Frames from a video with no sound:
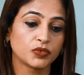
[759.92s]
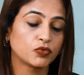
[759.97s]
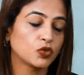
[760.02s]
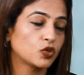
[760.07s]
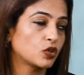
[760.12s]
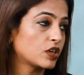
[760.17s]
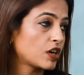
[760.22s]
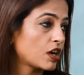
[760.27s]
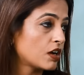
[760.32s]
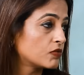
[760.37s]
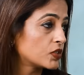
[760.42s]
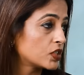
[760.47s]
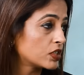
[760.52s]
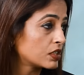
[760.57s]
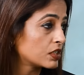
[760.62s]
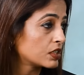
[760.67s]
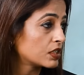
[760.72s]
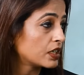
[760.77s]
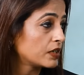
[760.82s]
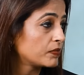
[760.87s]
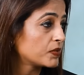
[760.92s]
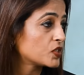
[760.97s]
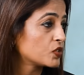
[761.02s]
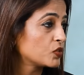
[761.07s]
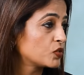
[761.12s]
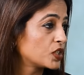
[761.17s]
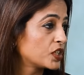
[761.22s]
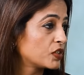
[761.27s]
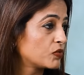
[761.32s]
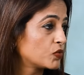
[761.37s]
before our
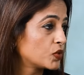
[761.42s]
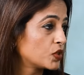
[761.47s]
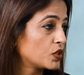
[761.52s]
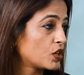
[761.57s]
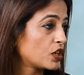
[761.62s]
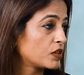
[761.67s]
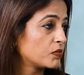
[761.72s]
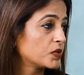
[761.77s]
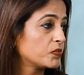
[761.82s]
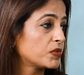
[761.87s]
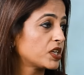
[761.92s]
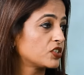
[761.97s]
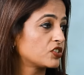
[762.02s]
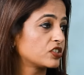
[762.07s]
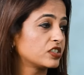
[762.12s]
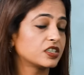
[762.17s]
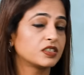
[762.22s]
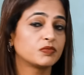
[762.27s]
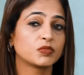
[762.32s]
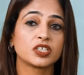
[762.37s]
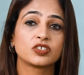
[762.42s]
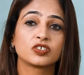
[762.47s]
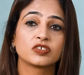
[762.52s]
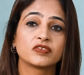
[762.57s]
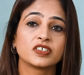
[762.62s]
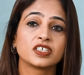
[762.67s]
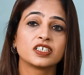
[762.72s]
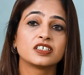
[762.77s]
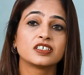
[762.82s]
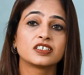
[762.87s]
episode it would not be mentioned in much
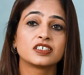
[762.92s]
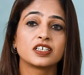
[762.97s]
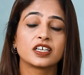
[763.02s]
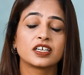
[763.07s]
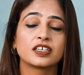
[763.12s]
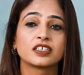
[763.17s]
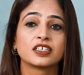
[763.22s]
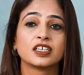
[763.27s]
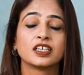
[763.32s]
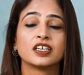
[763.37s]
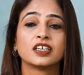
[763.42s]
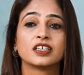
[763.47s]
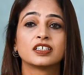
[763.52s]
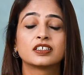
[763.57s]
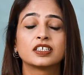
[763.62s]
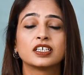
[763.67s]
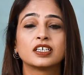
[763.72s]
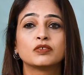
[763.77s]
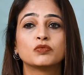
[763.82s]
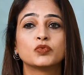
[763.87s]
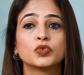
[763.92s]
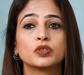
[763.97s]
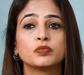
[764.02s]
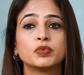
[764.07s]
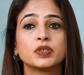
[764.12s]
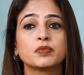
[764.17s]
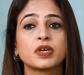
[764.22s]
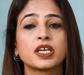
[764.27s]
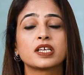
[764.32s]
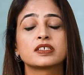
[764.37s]
of the internet thing,
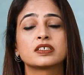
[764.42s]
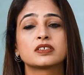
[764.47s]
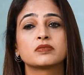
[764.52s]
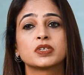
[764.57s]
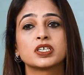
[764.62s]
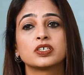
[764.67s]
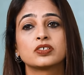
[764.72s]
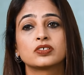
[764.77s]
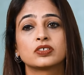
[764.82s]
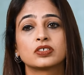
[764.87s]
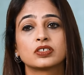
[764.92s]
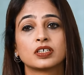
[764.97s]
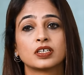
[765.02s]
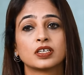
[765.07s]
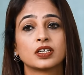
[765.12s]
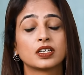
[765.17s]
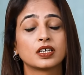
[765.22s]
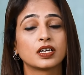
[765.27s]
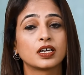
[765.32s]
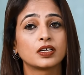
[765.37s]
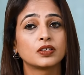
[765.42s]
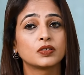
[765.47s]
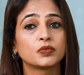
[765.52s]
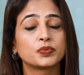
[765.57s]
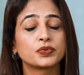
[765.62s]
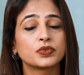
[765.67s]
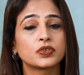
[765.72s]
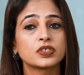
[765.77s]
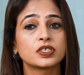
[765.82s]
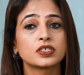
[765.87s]
would be masturbation. Now the
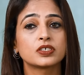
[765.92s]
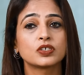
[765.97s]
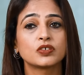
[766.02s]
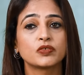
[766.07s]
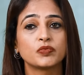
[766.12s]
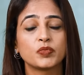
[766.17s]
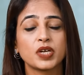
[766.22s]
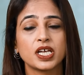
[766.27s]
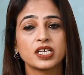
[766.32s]
process of